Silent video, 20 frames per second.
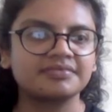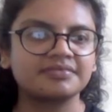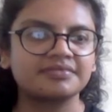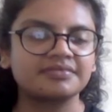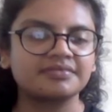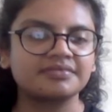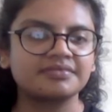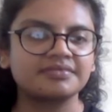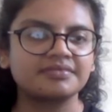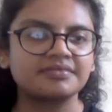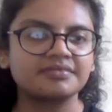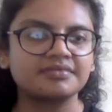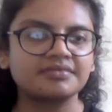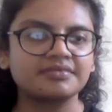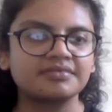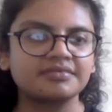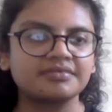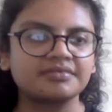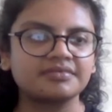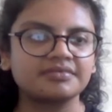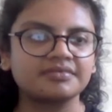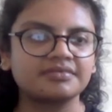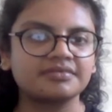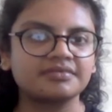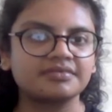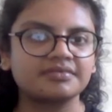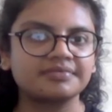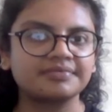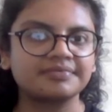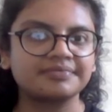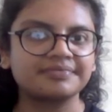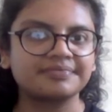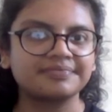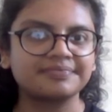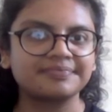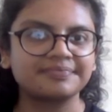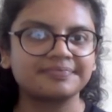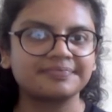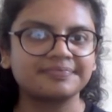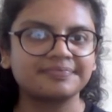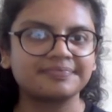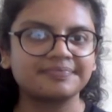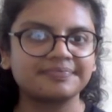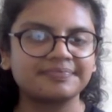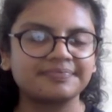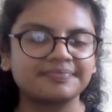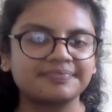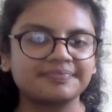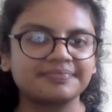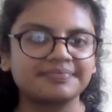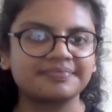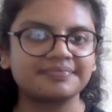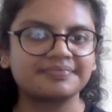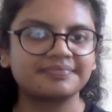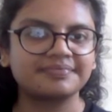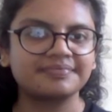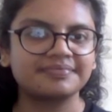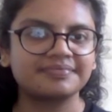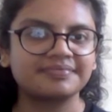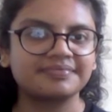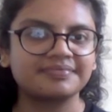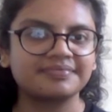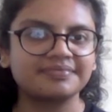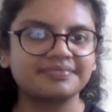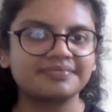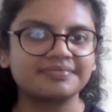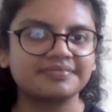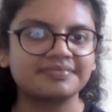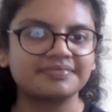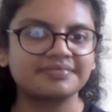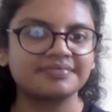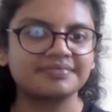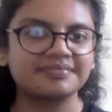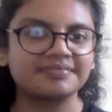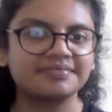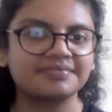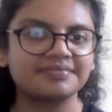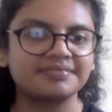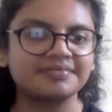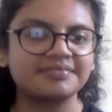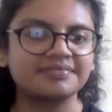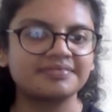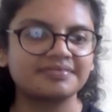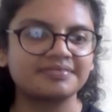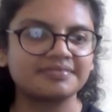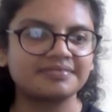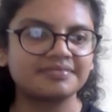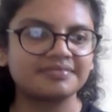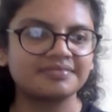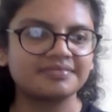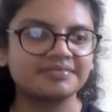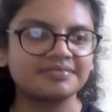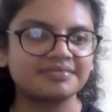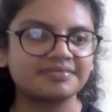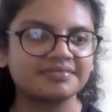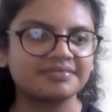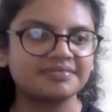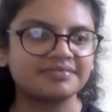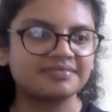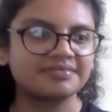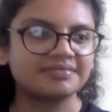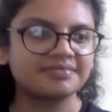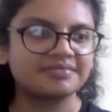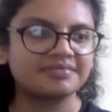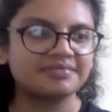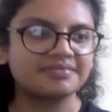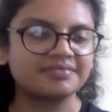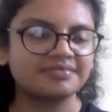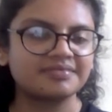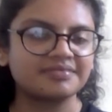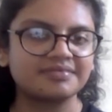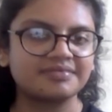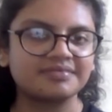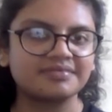[no speech]